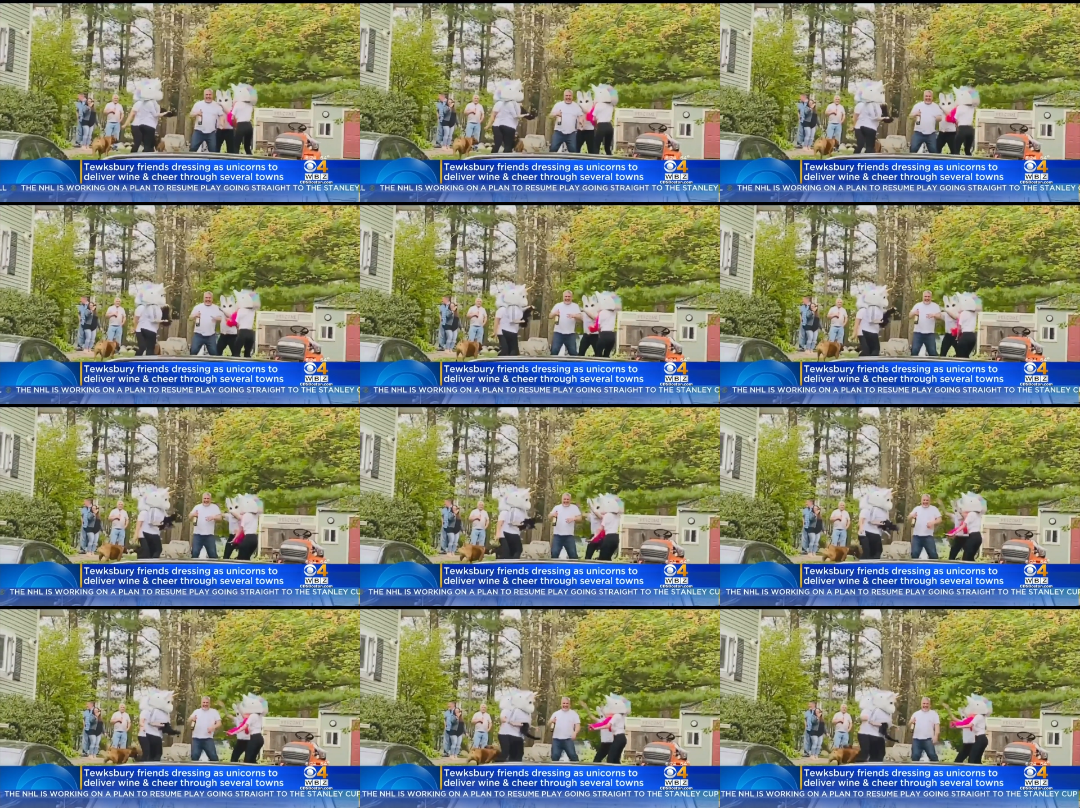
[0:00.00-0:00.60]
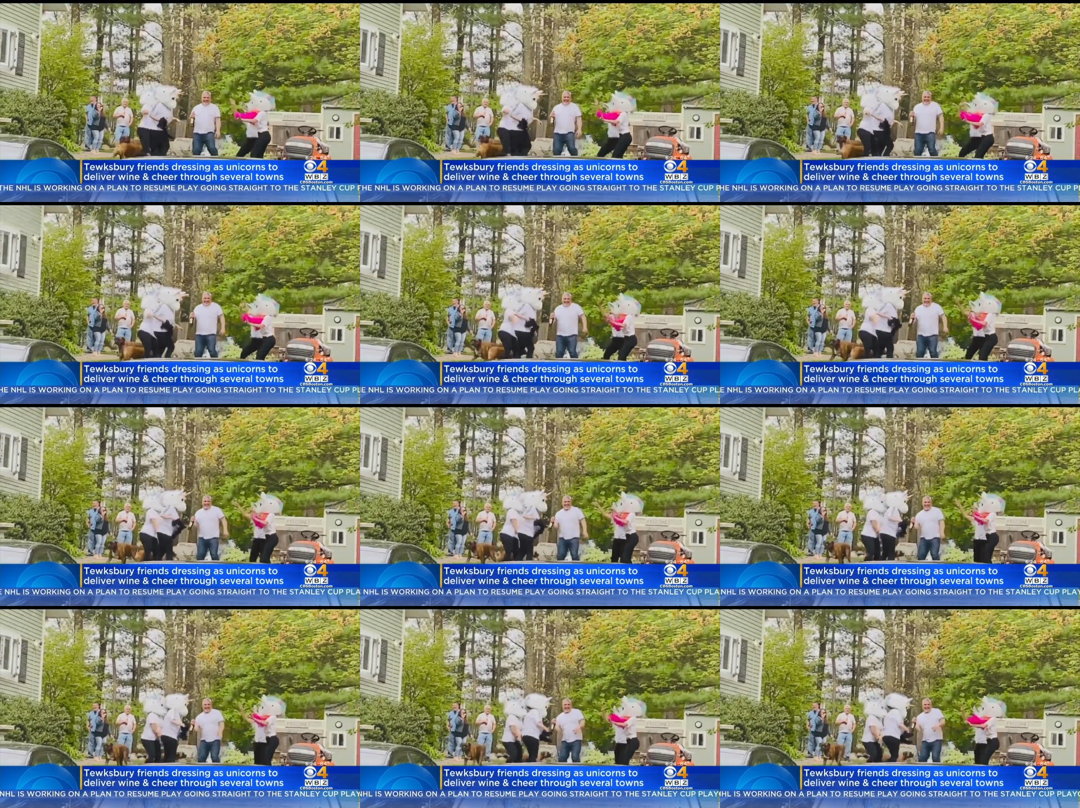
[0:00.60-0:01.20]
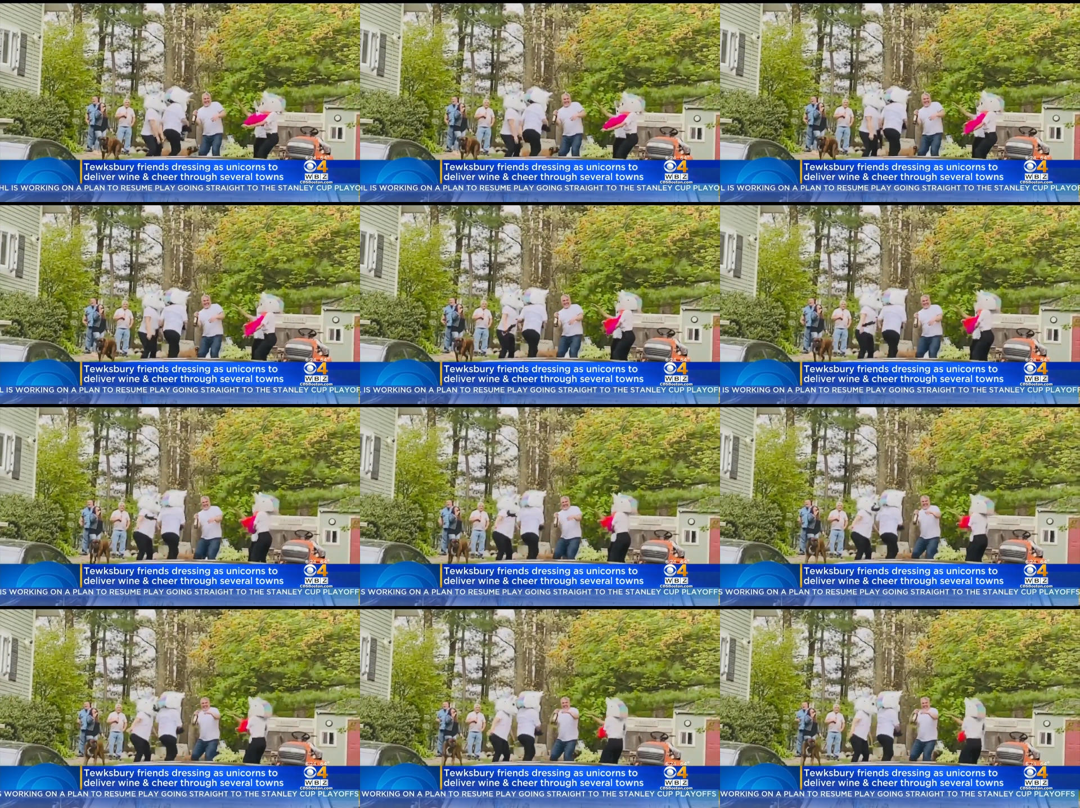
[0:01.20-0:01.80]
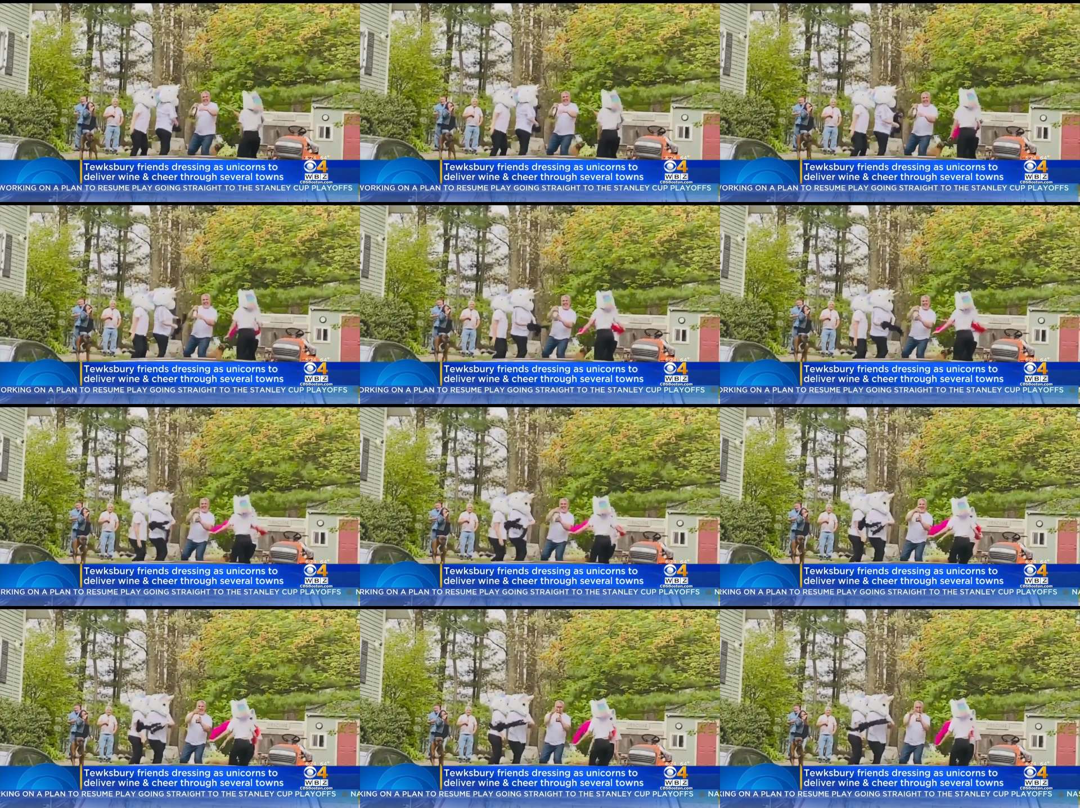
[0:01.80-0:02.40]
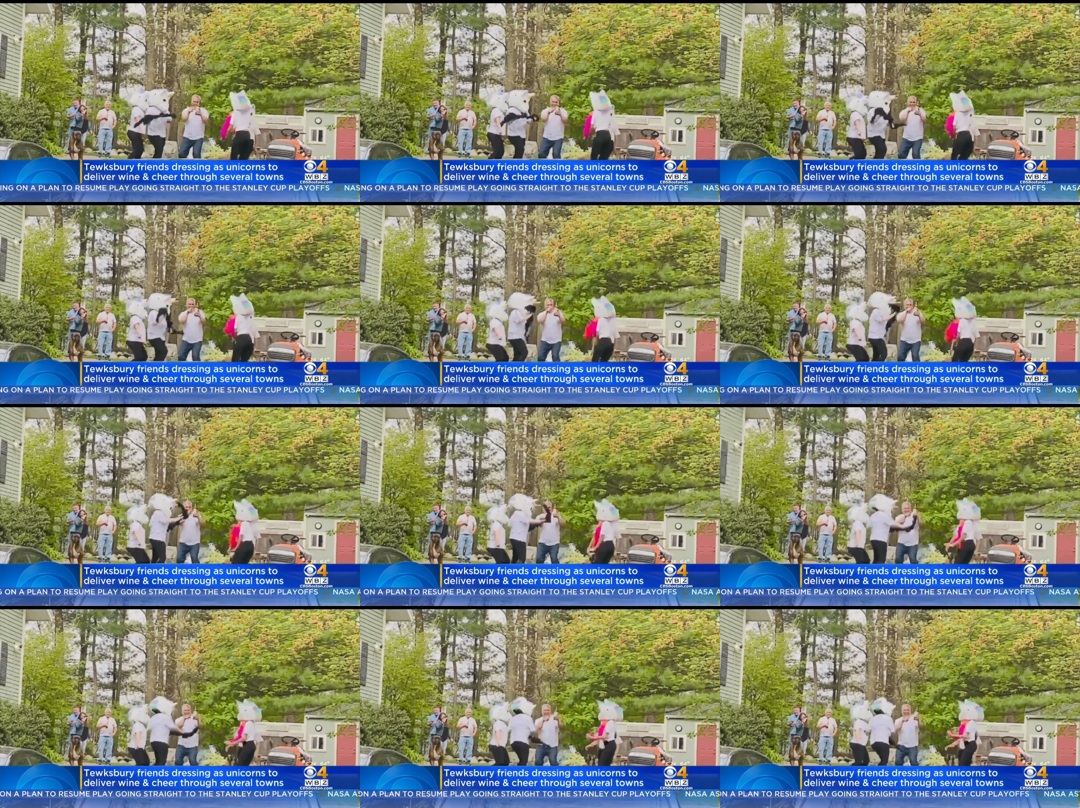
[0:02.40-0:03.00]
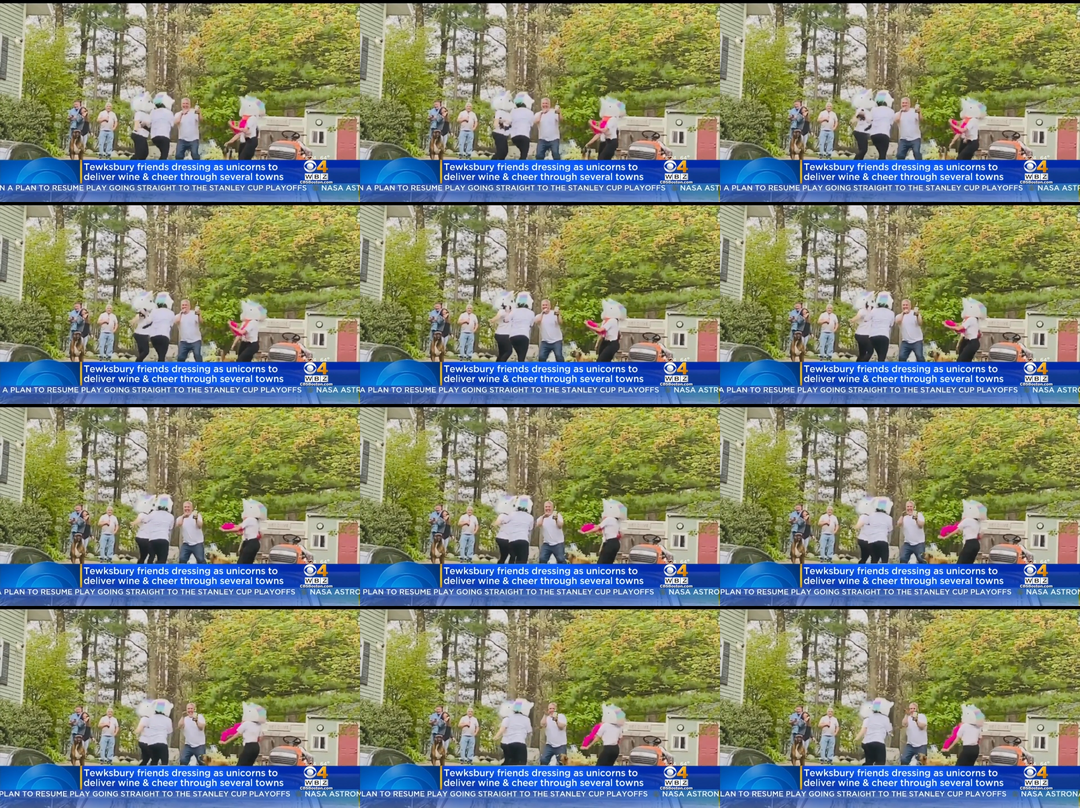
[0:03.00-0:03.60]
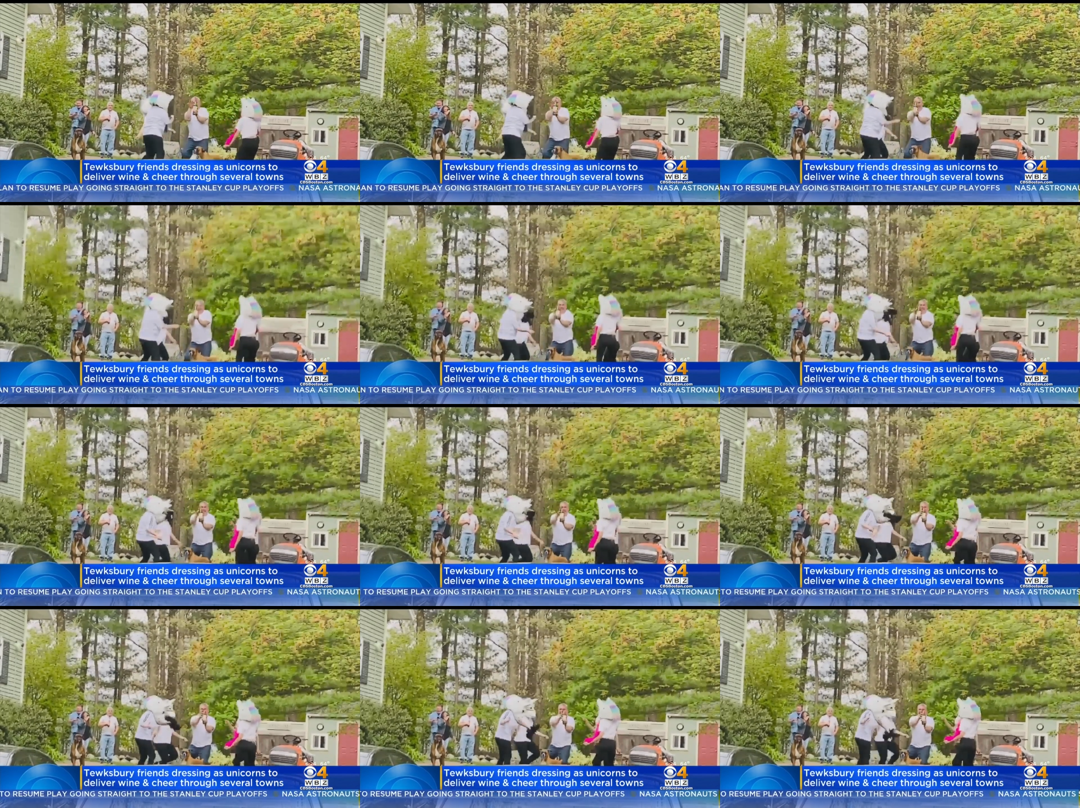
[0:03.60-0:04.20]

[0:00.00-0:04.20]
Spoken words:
No face is visible, so there are no lips to read.